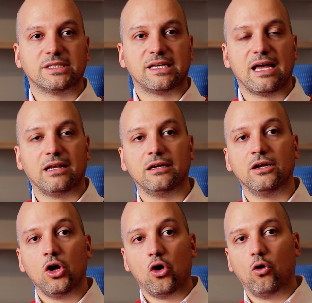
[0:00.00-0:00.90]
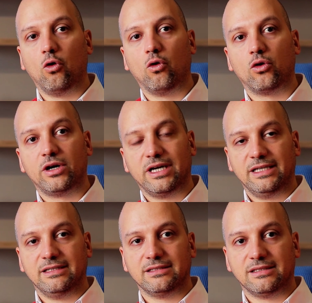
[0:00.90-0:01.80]
US galley,
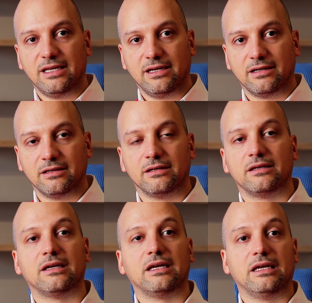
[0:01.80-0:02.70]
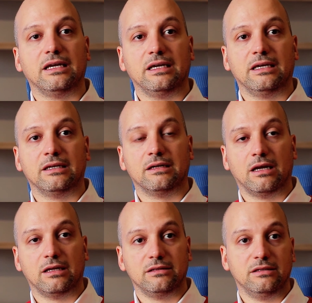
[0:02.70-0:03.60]
or it is taken
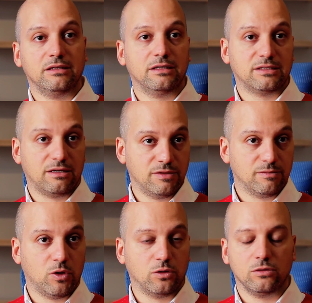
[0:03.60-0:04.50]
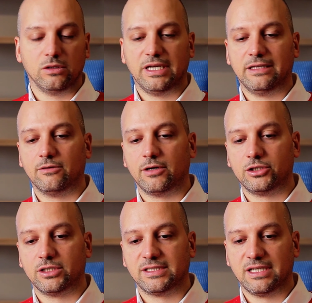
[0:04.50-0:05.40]
in the service module in the
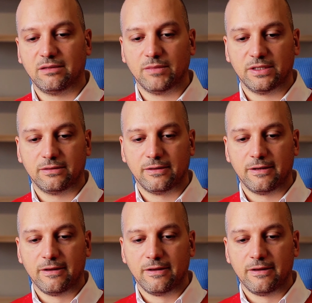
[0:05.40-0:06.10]
Russian segment.